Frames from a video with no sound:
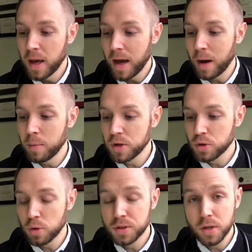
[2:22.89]
how
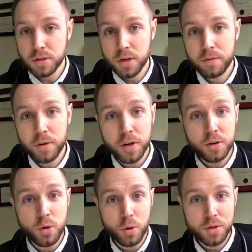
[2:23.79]
much cortisol is converted
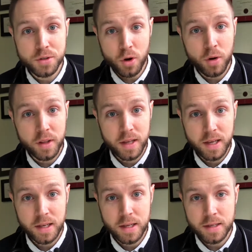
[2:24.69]
to cortisone in the
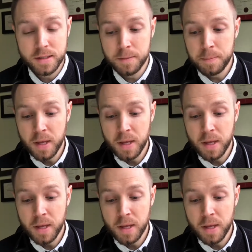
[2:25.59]
kidneys,